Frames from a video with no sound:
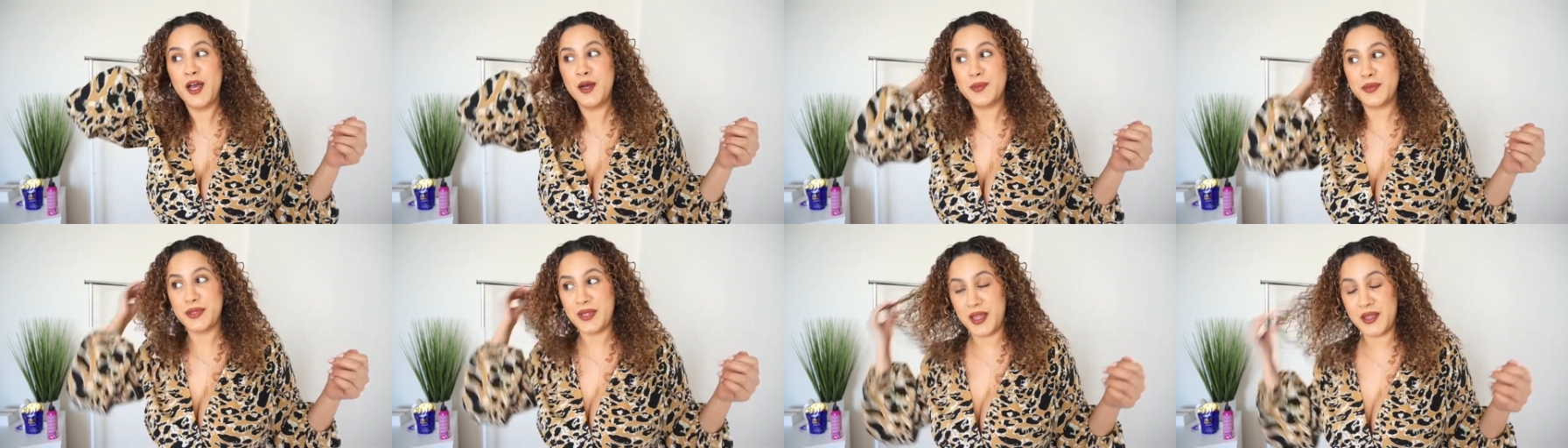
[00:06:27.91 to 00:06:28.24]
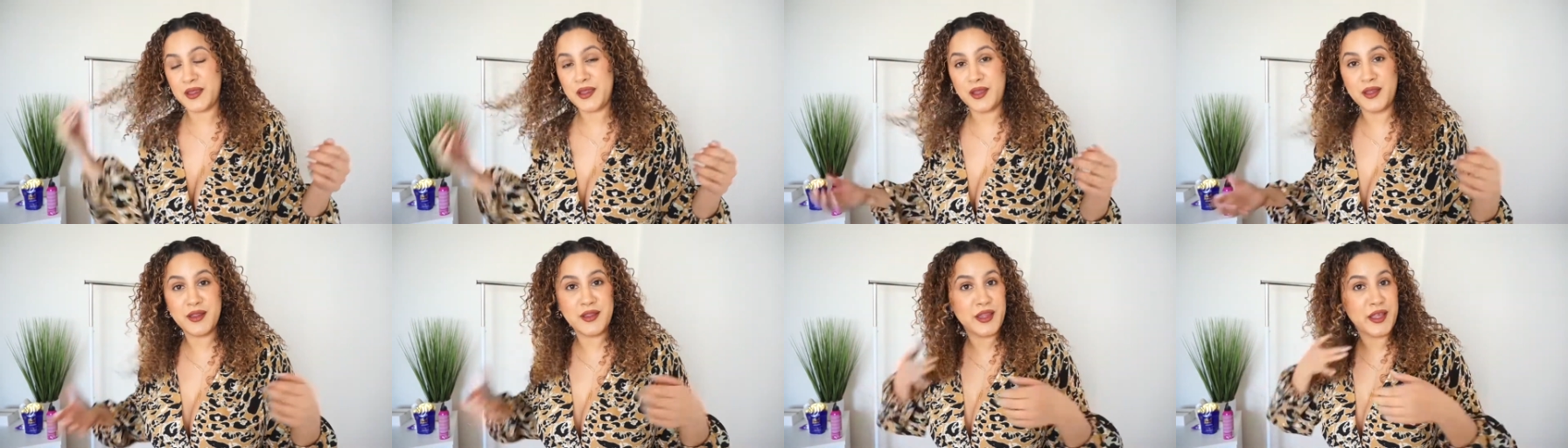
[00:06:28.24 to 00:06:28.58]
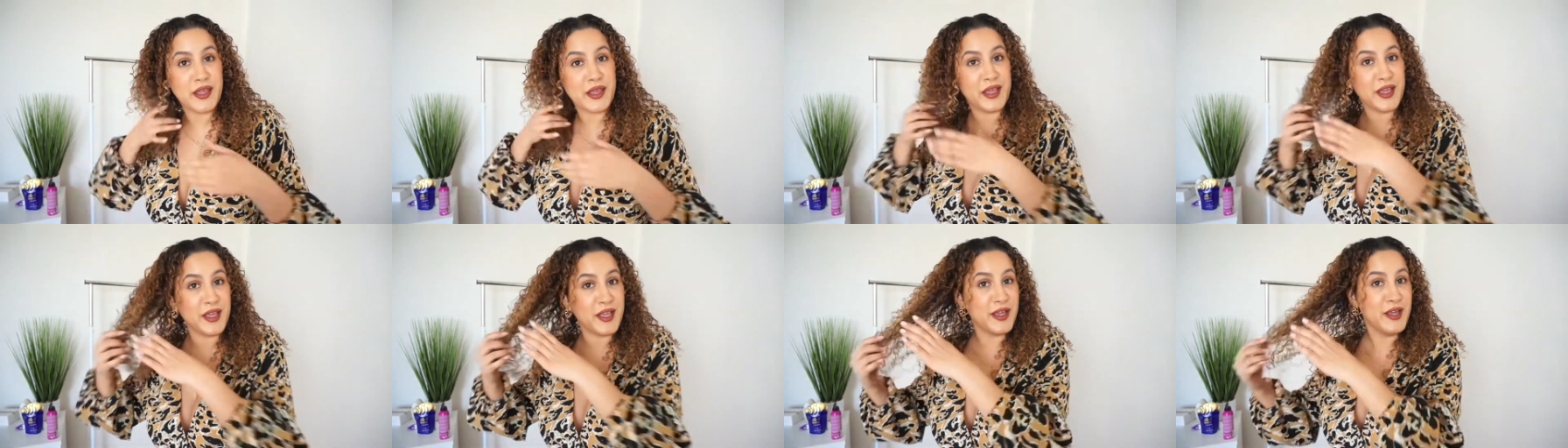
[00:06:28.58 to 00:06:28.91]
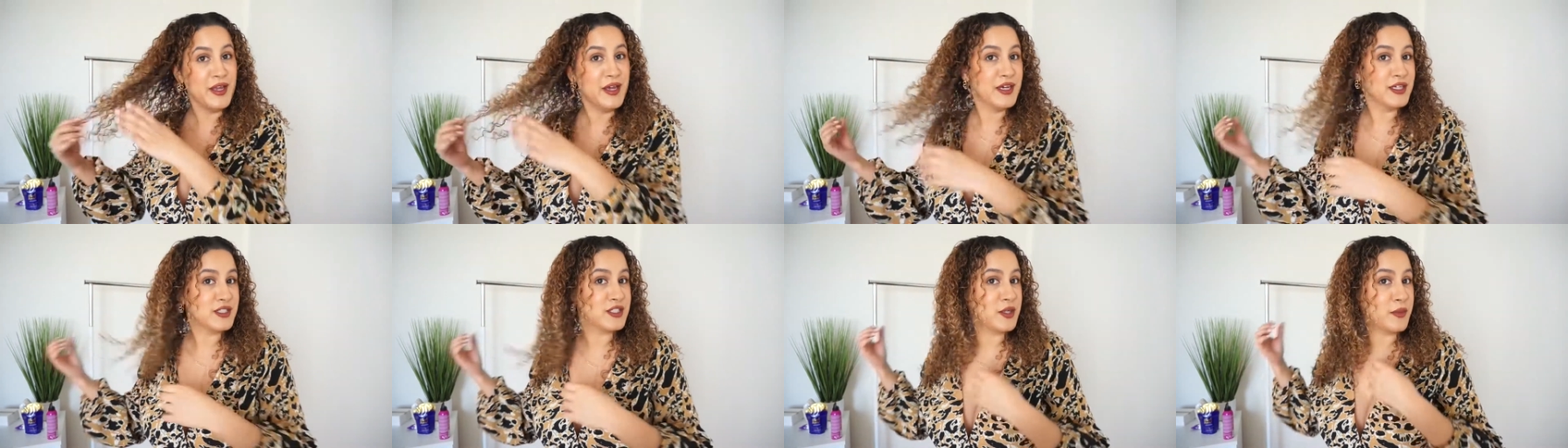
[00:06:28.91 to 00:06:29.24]

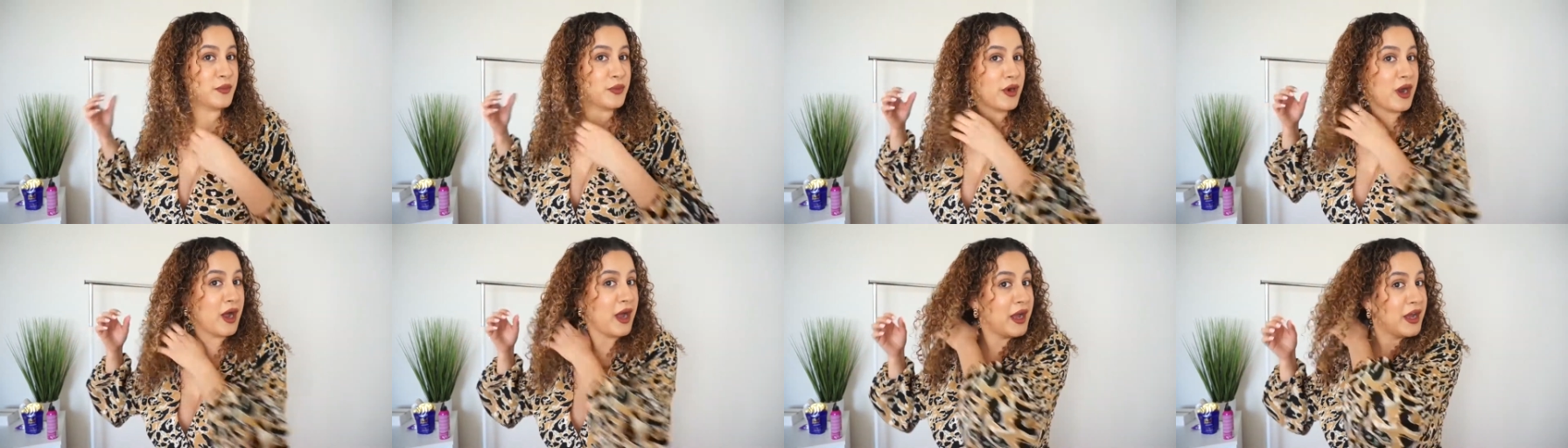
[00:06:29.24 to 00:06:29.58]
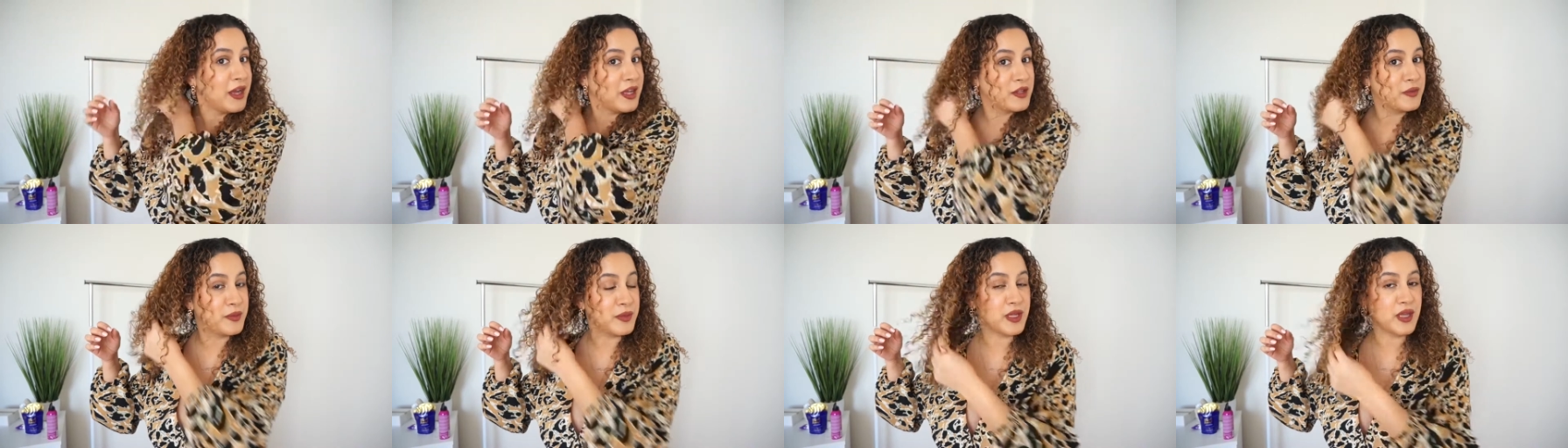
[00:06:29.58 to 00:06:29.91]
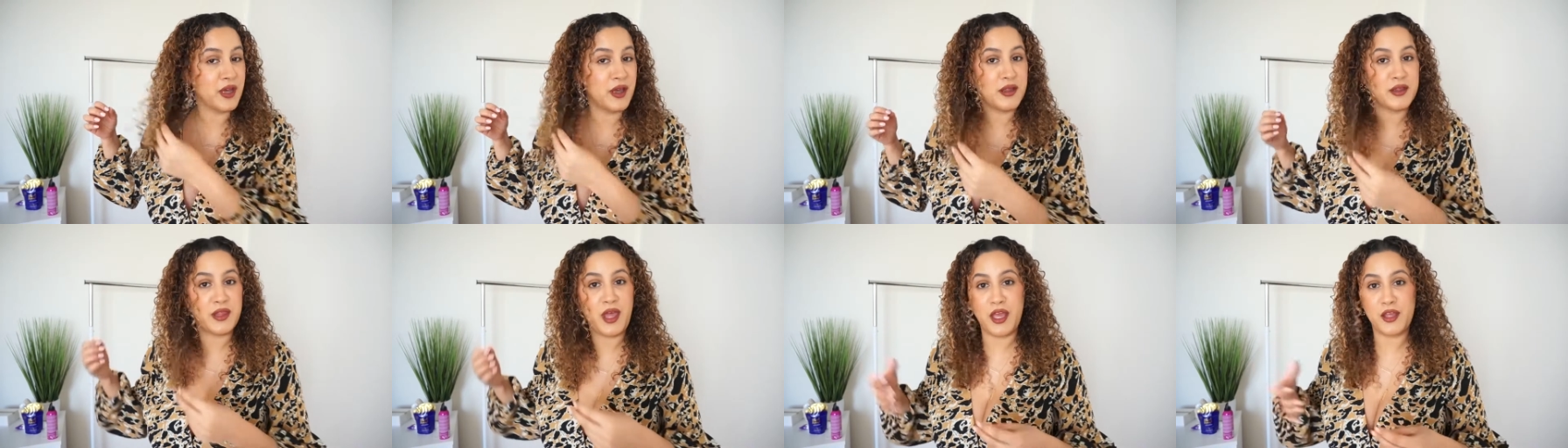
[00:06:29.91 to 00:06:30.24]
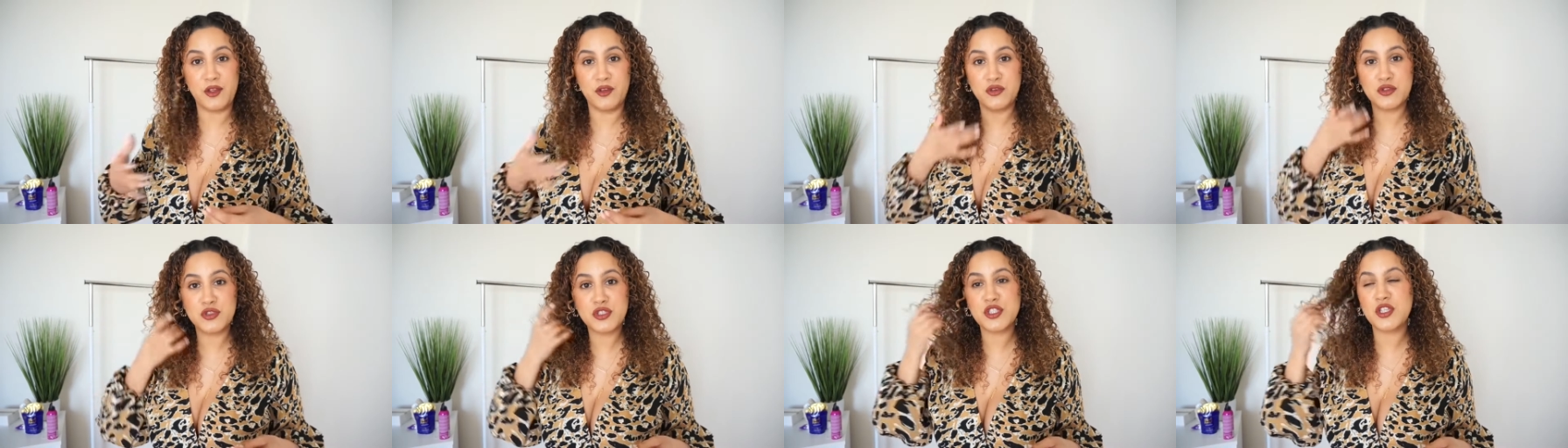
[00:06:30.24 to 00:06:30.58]
pleasantly surprised because I
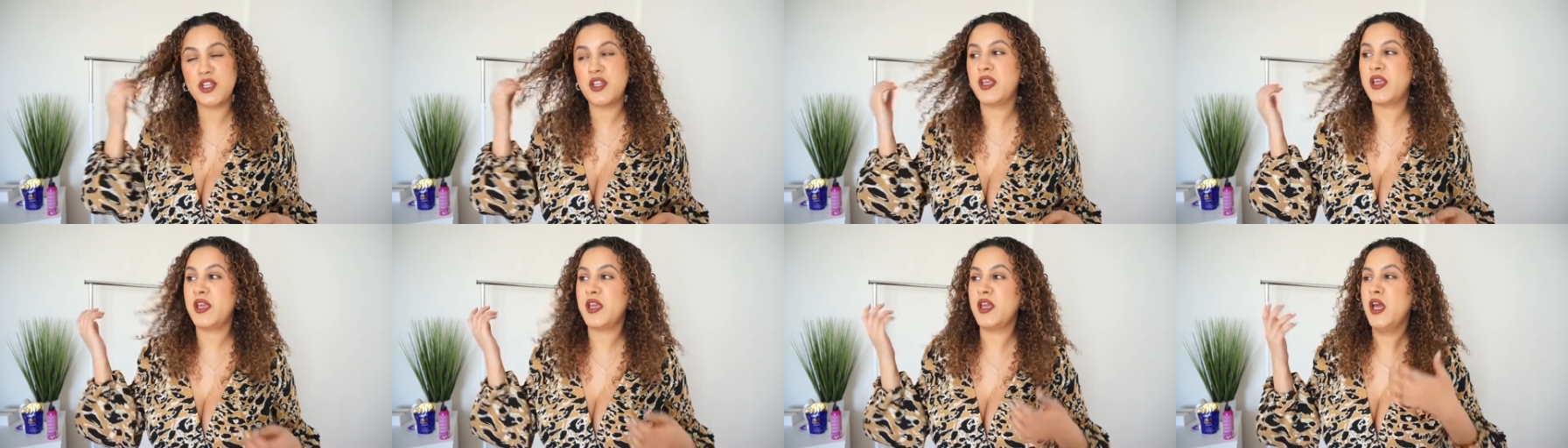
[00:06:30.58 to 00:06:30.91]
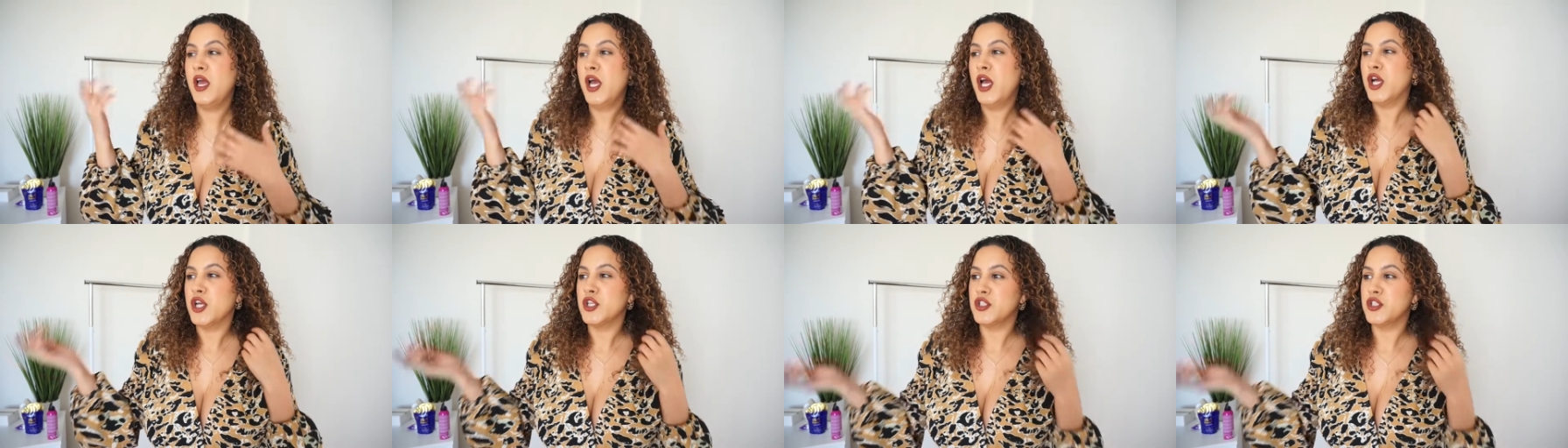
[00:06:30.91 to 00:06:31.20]
usually,